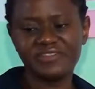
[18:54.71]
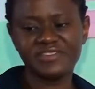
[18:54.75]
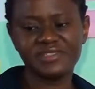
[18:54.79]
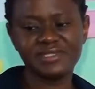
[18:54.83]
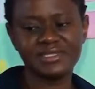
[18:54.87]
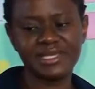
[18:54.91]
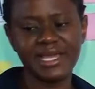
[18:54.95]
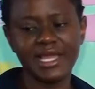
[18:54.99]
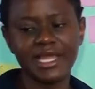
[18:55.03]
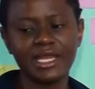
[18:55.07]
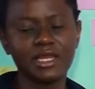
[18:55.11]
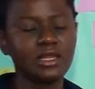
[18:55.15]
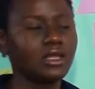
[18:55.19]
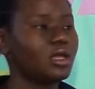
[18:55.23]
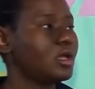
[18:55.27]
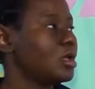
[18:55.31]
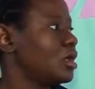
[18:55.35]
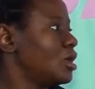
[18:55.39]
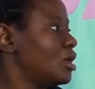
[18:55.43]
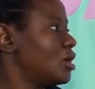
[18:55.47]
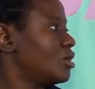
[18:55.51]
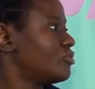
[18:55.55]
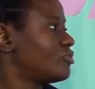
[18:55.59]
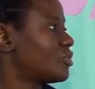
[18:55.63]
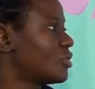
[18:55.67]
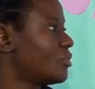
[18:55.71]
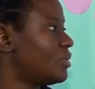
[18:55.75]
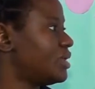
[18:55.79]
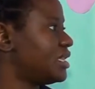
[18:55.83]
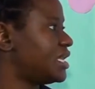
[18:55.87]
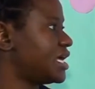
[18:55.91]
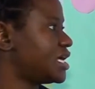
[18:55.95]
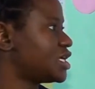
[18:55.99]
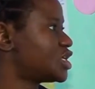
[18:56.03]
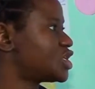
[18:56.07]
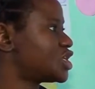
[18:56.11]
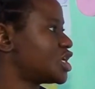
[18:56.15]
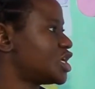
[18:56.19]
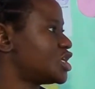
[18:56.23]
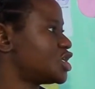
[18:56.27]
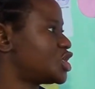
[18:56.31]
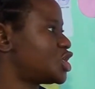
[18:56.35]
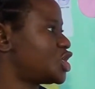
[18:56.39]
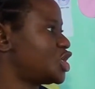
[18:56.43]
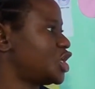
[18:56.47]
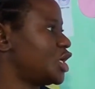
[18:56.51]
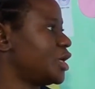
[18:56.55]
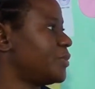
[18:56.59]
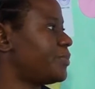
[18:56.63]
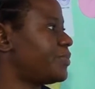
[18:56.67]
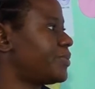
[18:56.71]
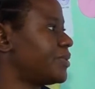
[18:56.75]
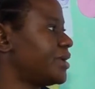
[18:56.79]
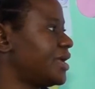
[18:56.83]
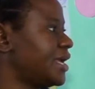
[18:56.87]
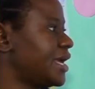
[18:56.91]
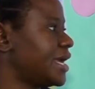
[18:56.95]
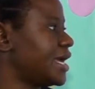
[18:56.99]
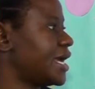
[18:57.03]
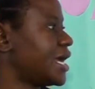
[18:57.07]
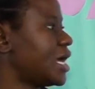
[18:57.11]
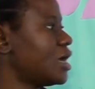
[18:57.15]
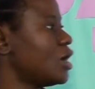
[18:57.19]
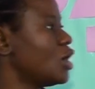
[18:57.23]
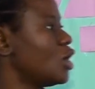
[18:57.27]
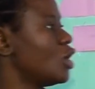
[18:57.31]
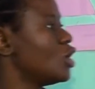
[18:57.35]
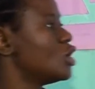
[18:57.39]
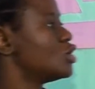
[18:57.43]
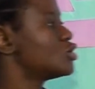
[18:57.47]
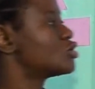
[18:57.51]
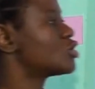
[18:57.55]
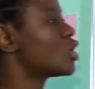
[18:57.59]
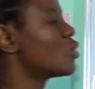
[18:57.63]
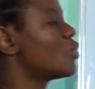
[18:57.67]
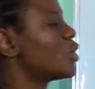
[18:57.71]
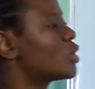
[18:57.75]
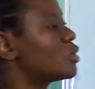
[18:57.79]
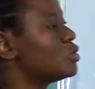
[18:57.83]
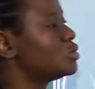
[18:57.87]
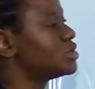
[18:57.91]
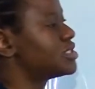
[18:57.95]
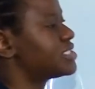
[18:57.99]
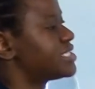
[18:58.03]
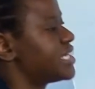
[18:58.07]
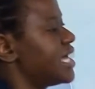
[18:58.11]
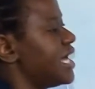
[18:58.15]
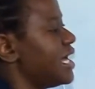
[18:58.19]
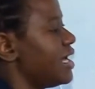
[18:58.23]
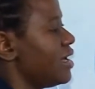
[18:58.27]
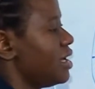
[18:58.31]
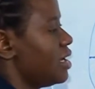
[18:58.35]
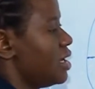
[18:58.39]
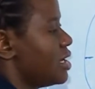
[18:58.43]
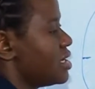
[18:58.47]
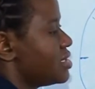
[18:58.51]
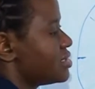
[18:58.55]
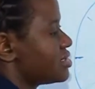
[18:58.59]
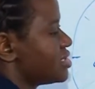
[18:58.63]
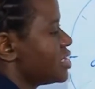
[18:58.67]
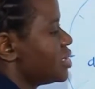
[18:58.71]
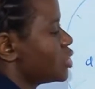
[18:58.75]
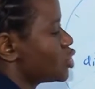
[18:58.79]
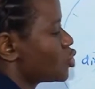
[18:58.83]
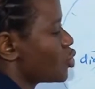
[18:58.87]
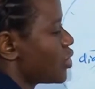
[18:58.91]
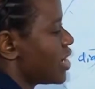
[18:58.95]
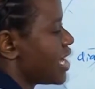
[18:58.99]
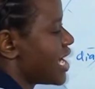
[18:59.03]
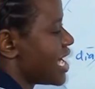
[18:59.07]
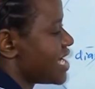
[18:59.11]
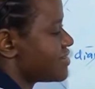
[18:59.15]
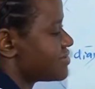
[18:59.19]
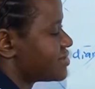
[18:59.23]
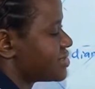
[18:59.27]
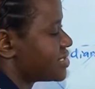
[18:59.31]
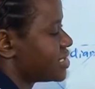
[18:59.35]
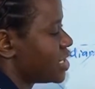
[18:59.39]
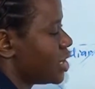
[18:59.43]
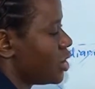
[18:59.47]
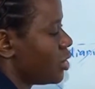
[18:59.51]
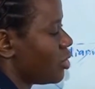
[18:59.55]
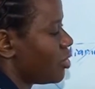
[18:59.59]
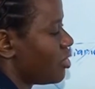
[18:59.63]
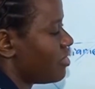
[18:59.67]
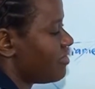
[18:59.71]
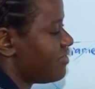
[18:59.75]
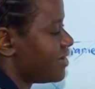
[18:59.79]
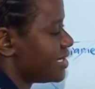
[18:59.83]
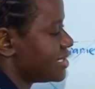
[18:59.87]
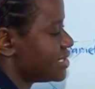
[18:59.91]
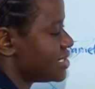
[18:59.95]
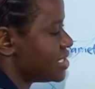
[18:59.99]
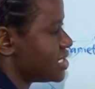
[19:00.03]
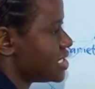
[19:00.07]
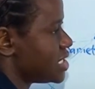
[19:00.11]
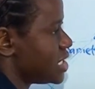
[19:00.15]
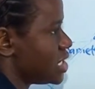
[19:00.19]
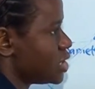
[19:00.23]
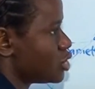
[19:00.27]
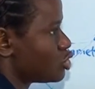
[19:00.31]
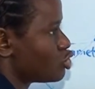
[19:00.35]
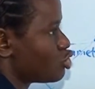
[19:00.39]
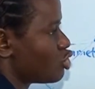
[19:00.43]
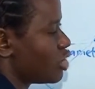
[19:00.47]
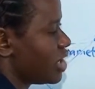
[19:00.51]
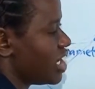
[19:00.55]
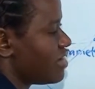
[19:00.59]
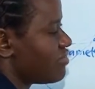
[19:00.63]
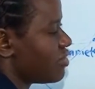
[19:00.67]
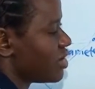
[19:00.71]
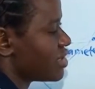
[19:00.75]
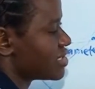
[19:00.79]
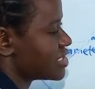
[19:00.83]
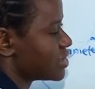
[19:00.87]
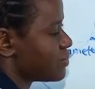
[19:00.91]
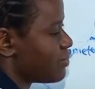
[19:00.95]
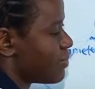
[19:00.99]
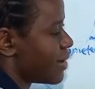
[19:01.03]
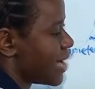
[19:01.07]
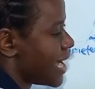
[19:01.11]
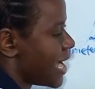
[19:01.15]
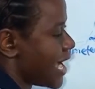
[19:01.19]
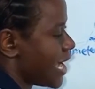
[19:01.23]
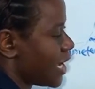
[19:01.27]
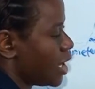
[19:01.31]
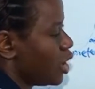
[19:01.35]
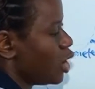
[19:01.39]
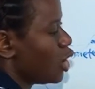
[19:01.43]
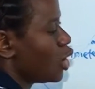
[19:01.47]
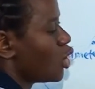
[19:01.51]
So we've seen the relationship here. So we could say, since we have C over D to give us